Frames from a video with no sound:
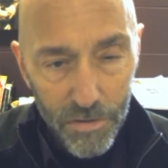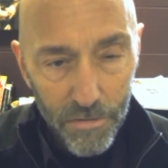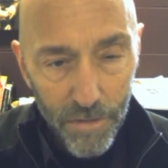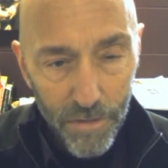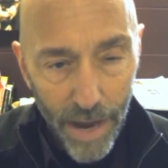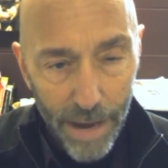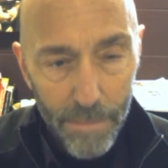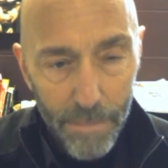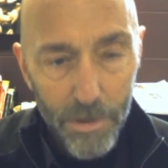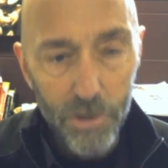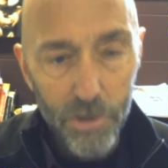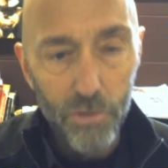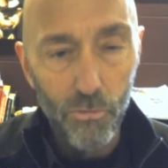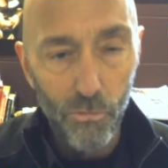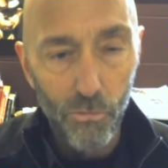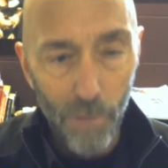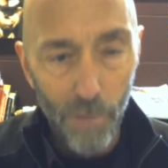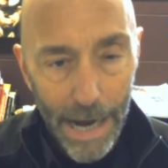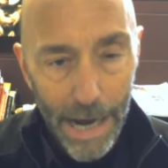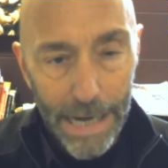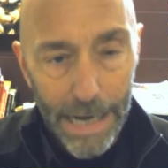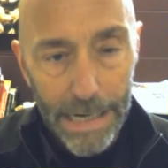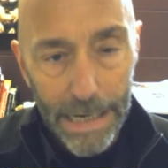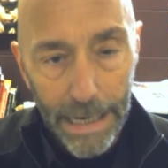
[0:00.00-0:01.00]
famous
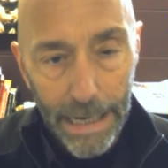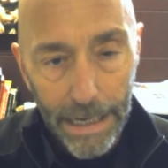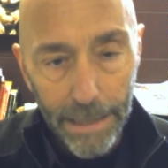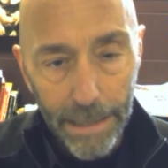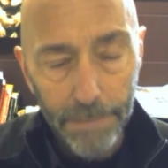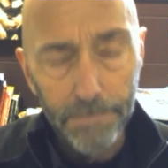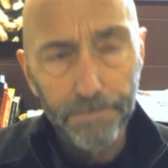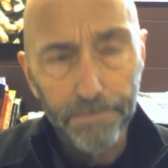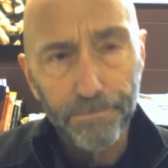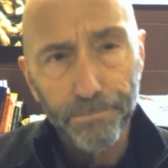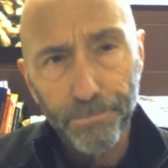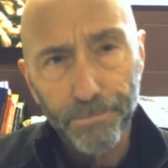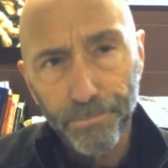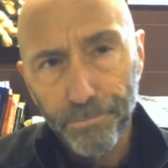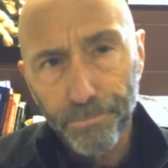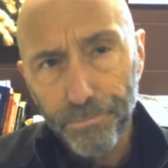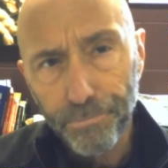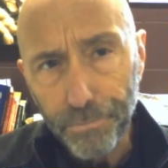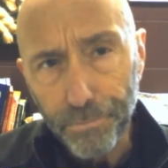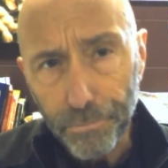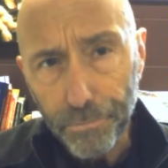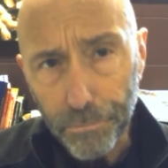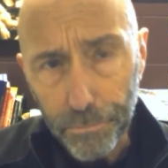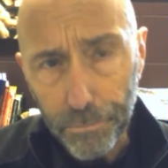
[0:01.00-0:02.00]

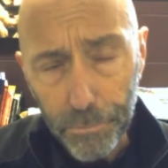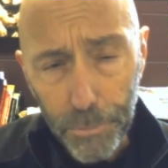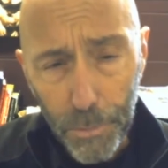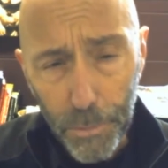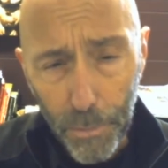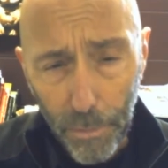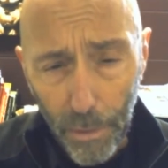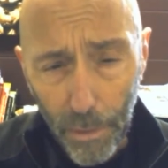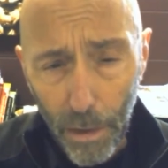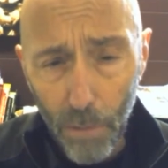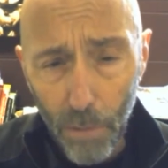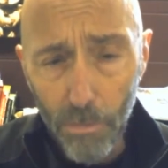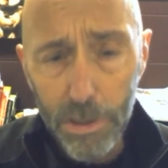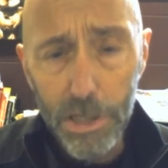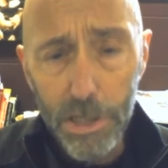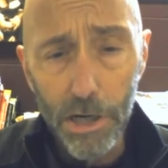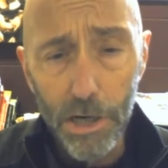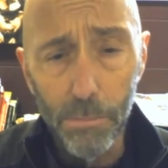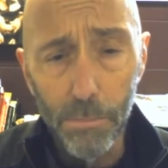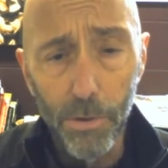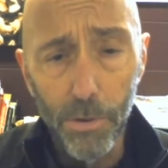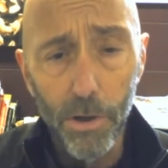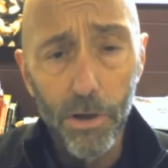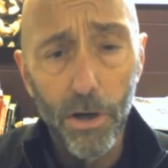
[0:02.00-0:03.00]
writing was in
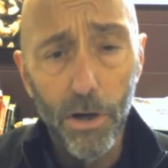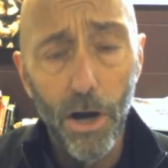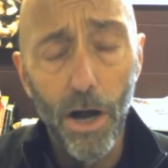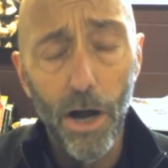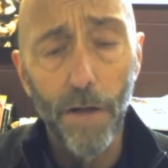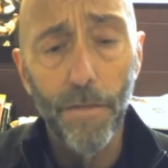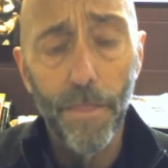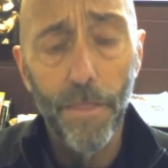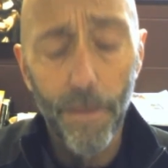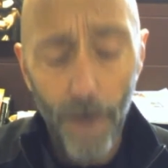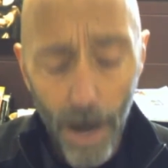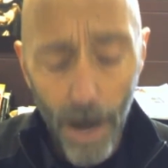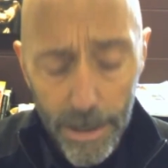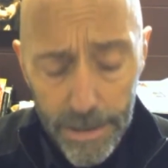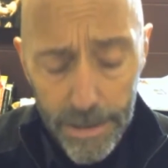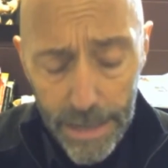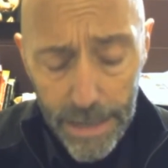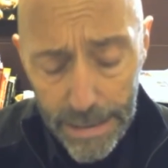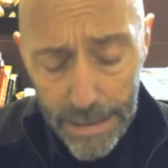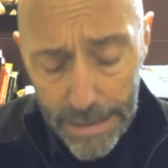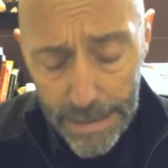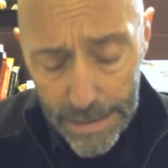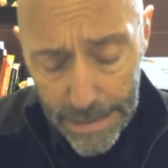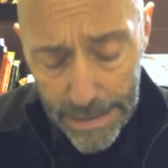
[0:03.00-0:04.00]
a book called Thoughts
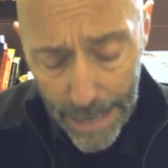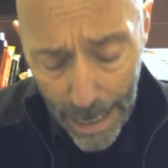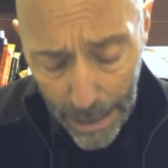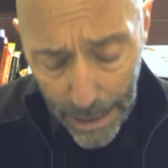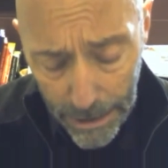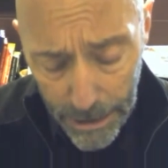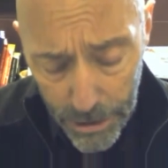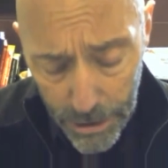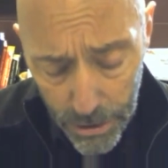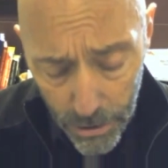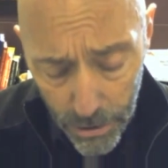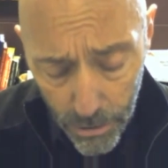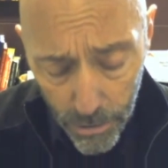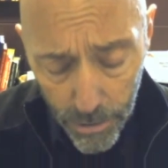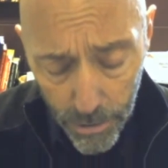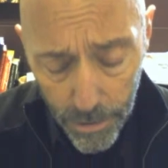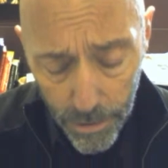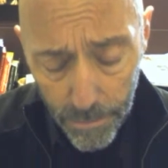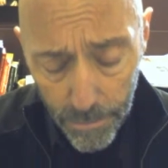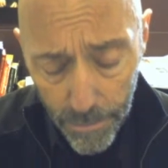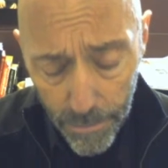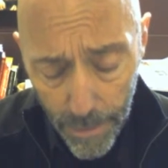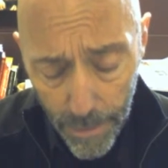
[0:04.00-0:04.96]
in Solitude,